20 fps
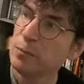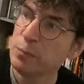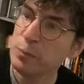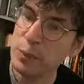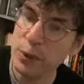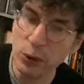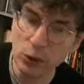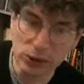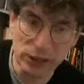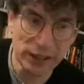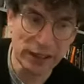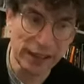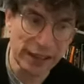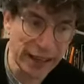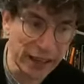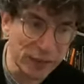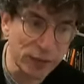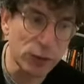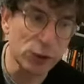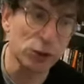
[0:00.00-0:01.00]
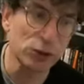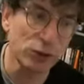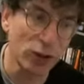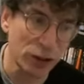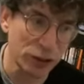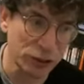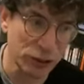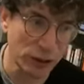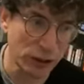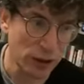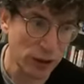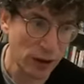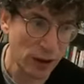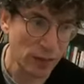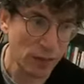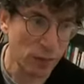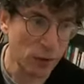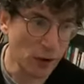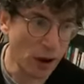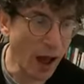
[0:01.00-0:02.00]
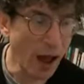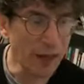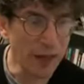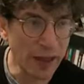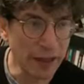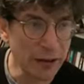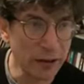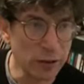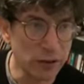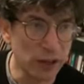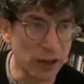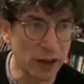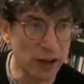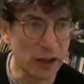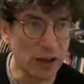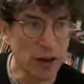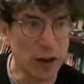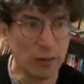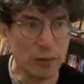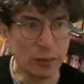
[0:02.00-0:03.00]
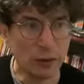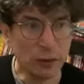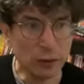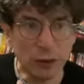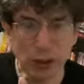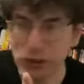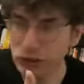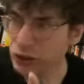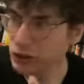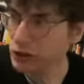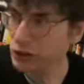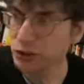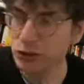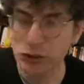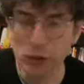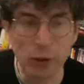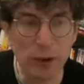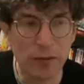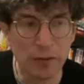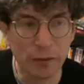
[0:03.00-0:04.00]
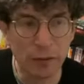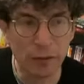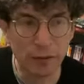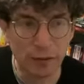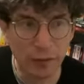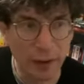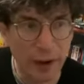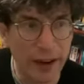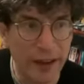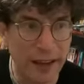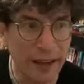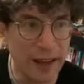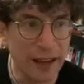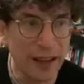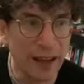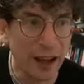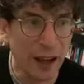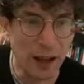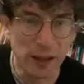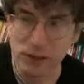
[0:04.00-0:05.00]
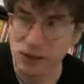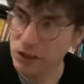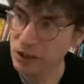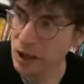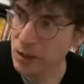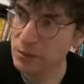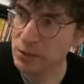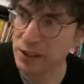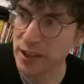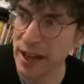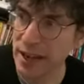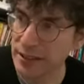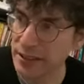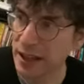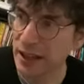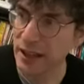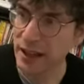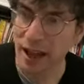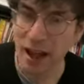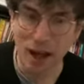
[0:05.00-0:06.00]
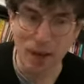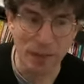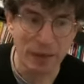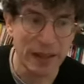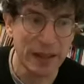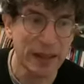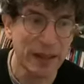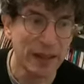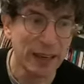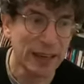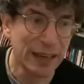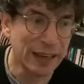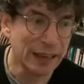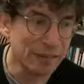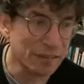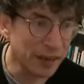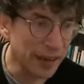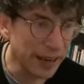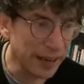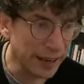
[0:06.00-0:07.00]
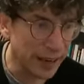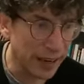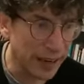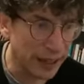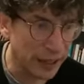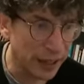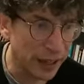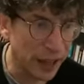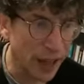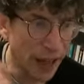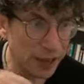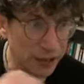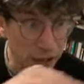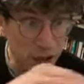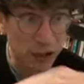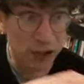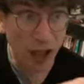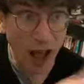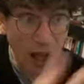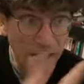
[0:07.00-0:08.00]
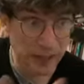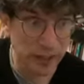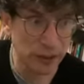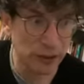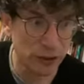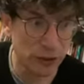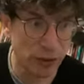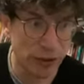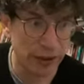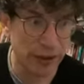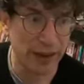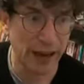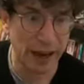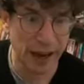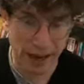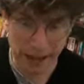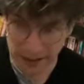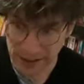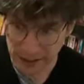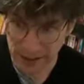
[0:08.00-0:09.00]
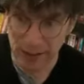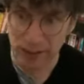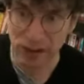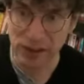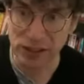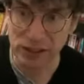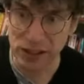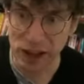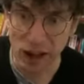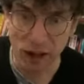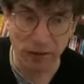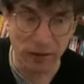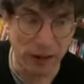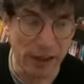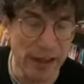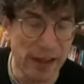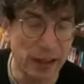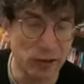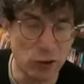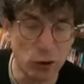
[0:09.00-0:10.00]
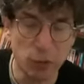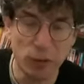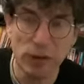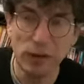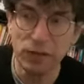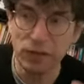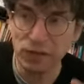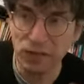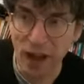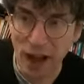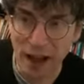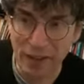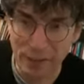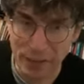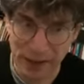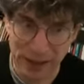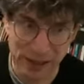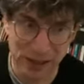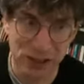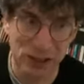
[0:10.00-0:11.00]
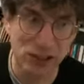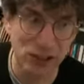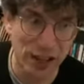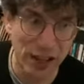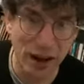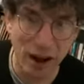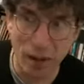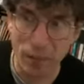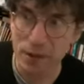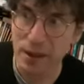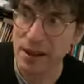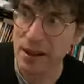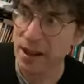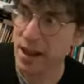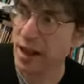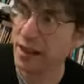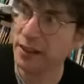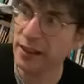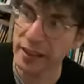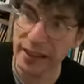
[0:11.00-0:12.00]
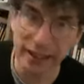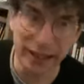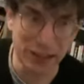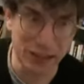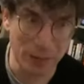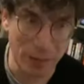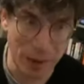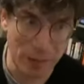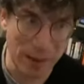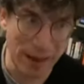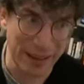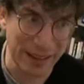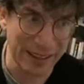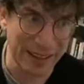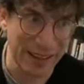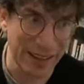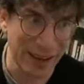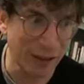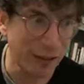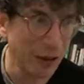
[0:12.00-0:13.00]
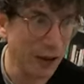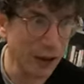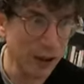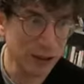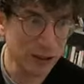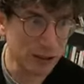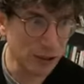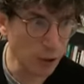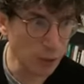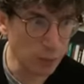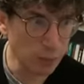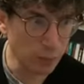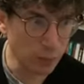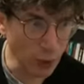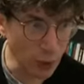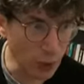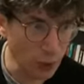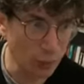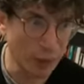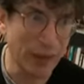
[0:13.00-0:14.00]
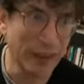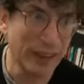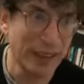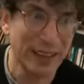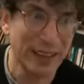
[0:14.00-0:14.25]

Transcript: building the infrastructure for an online newsletter, but you could just do it for free on Substack.com. In, in, and it, I just logged into it and I did it myself. It took me five minutes to set up and link it to my bank account. So boom,